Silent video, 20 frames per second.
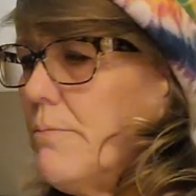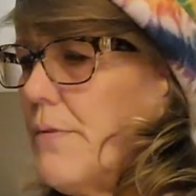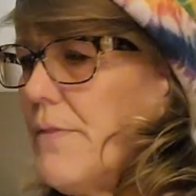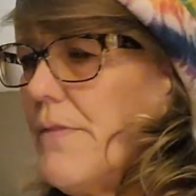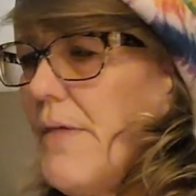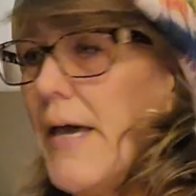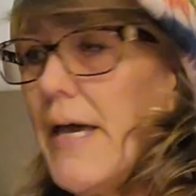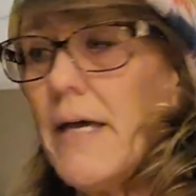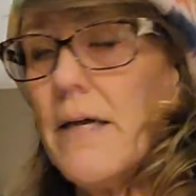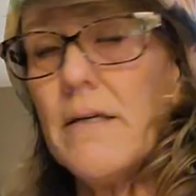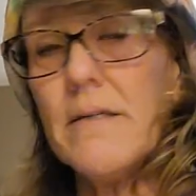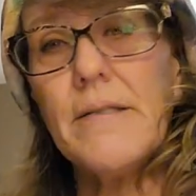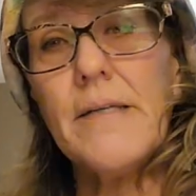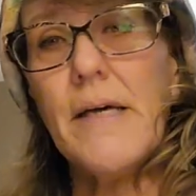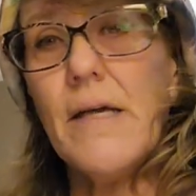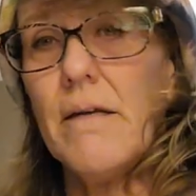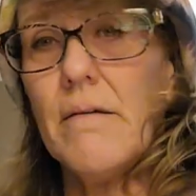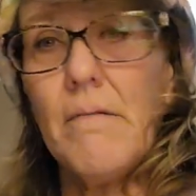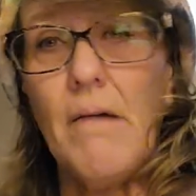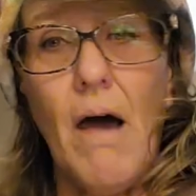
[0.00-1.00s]
things
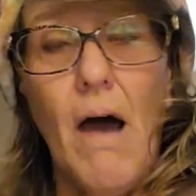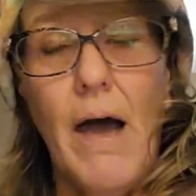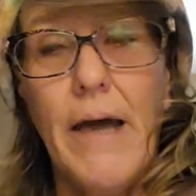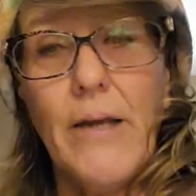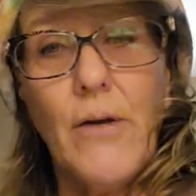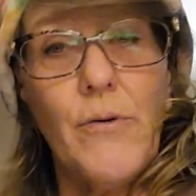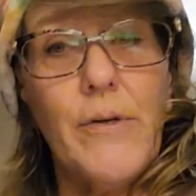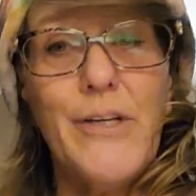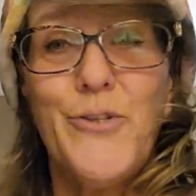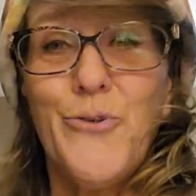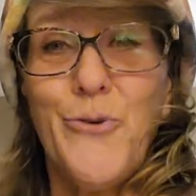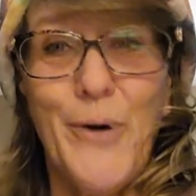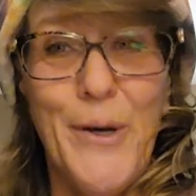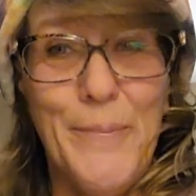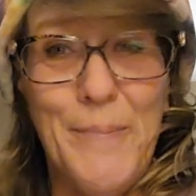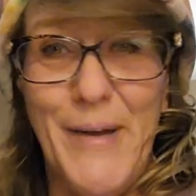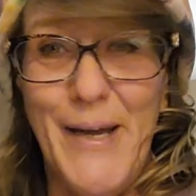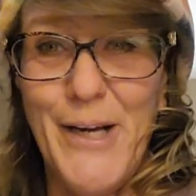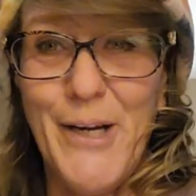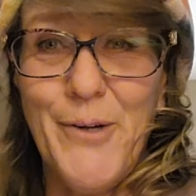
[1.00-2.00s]
that I don't enjoy
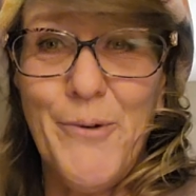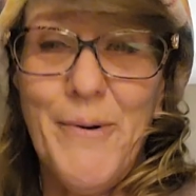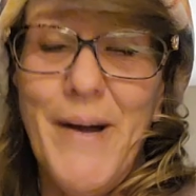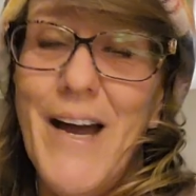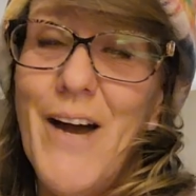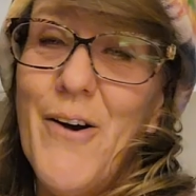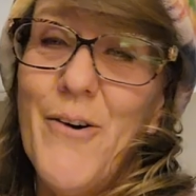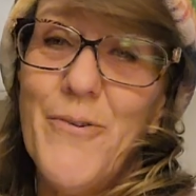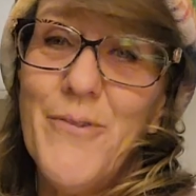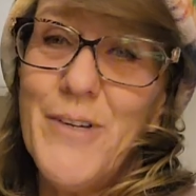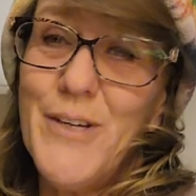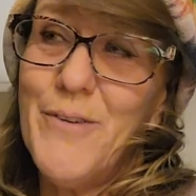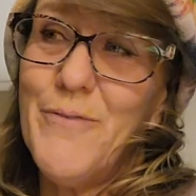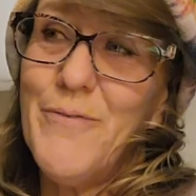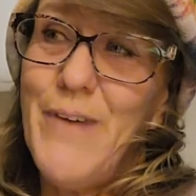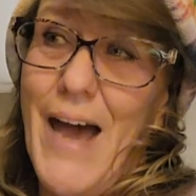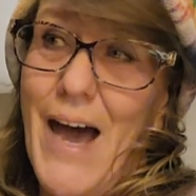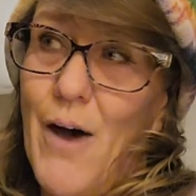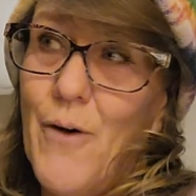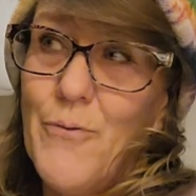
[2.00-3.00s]
being around of
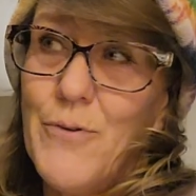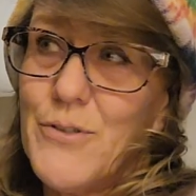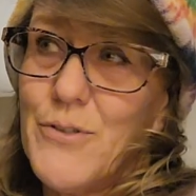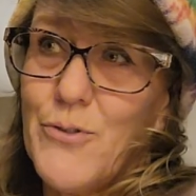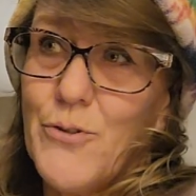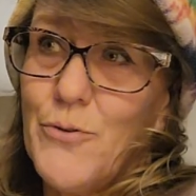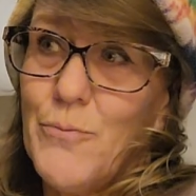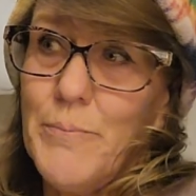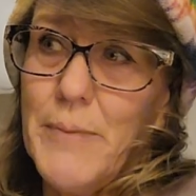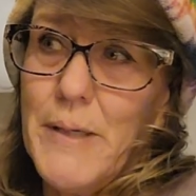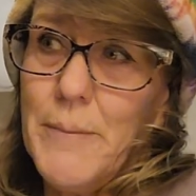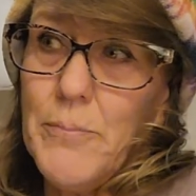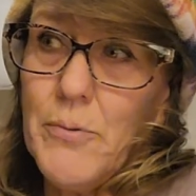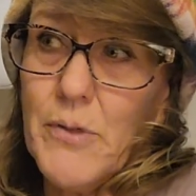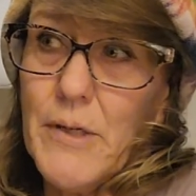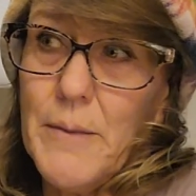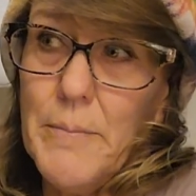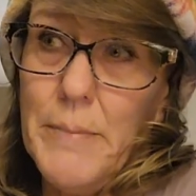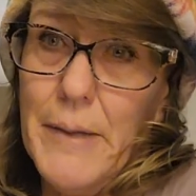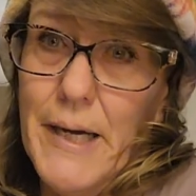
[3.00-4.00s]
how certain people
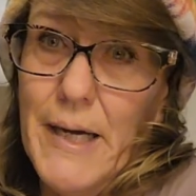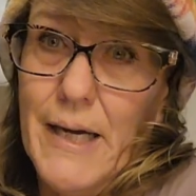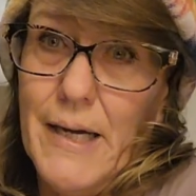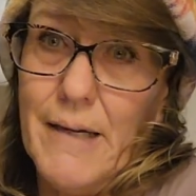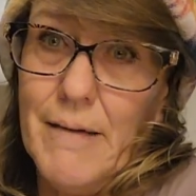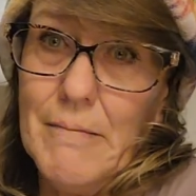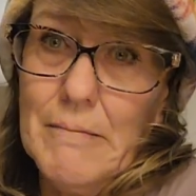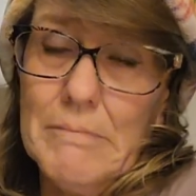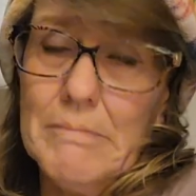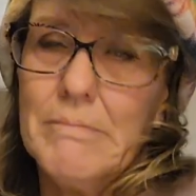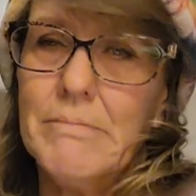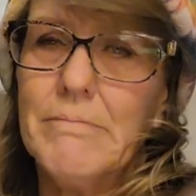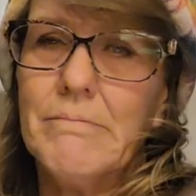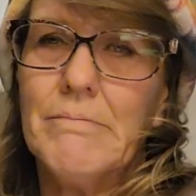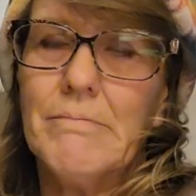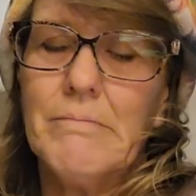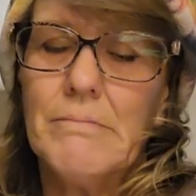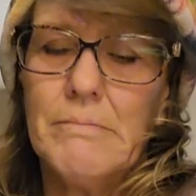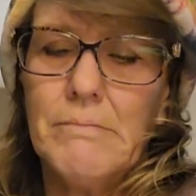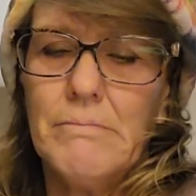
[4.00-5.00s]
can be.
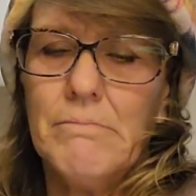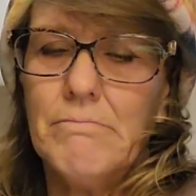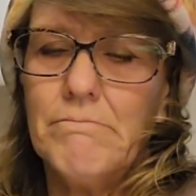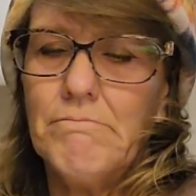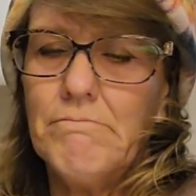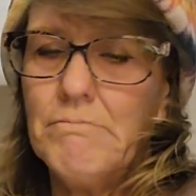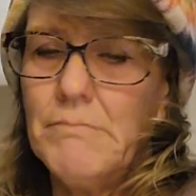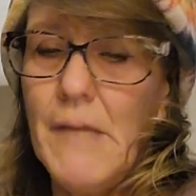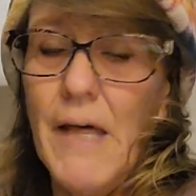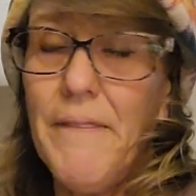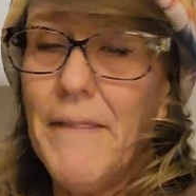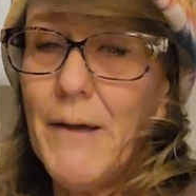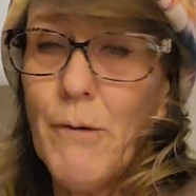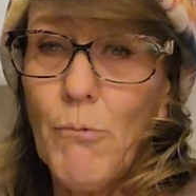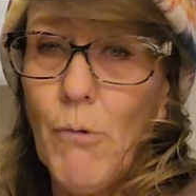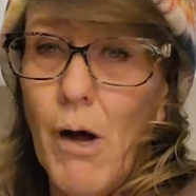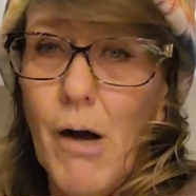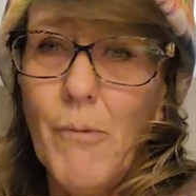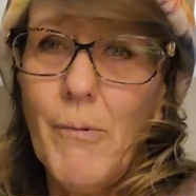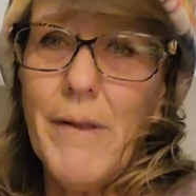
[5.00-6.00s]
Nothing
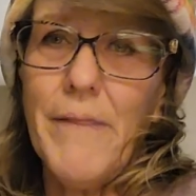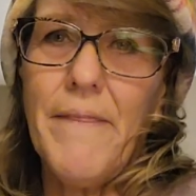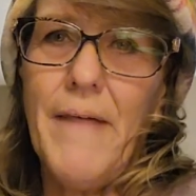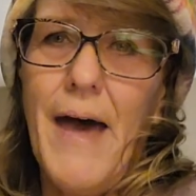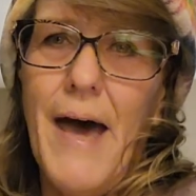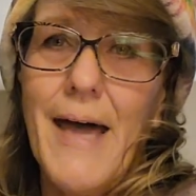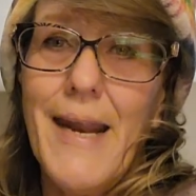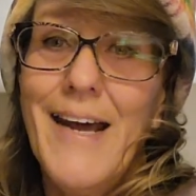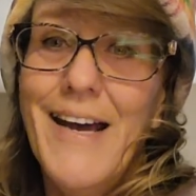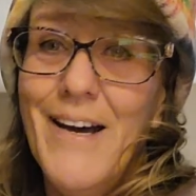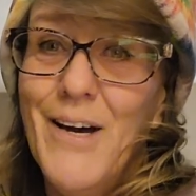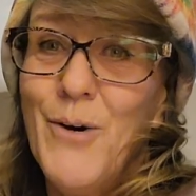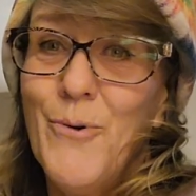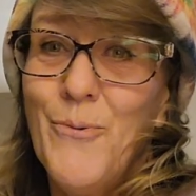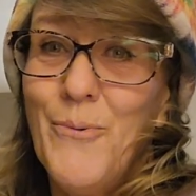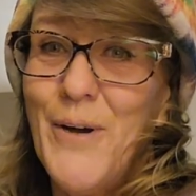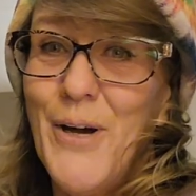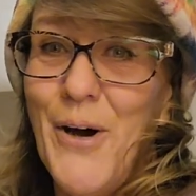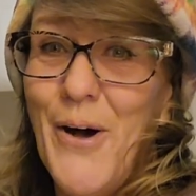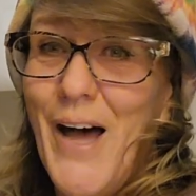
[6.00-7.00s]
wrong with that.
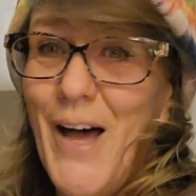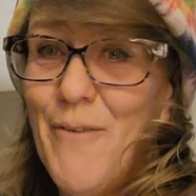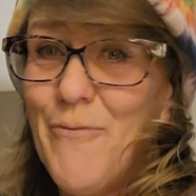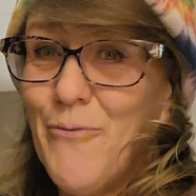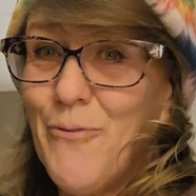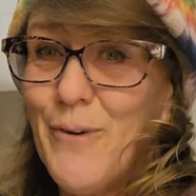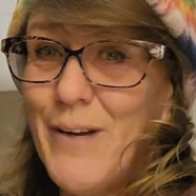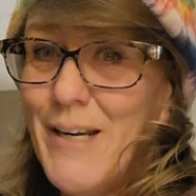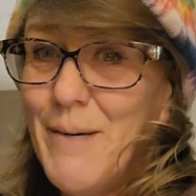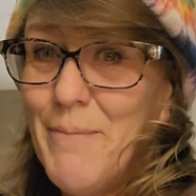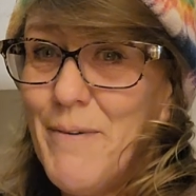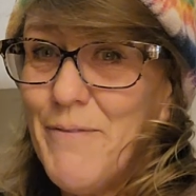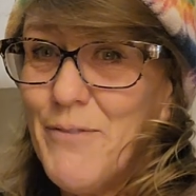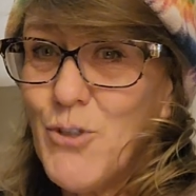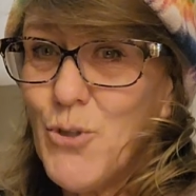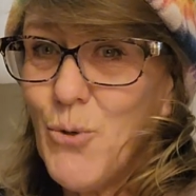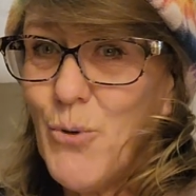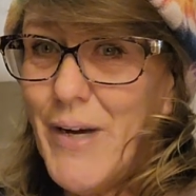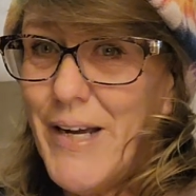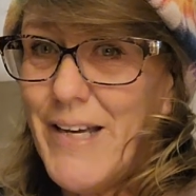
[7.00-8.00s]
We all have freedom of
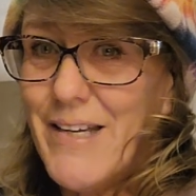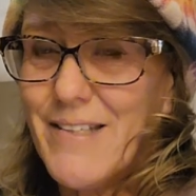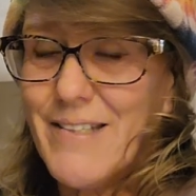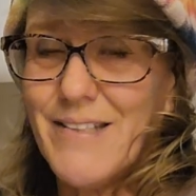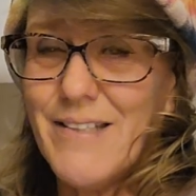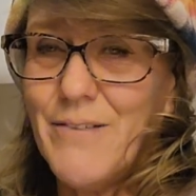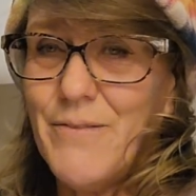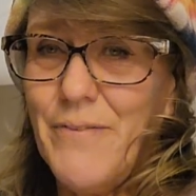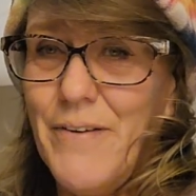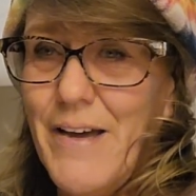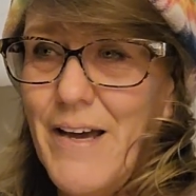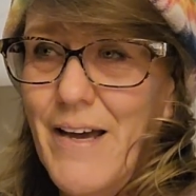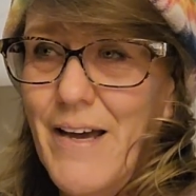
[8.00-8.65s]
choice of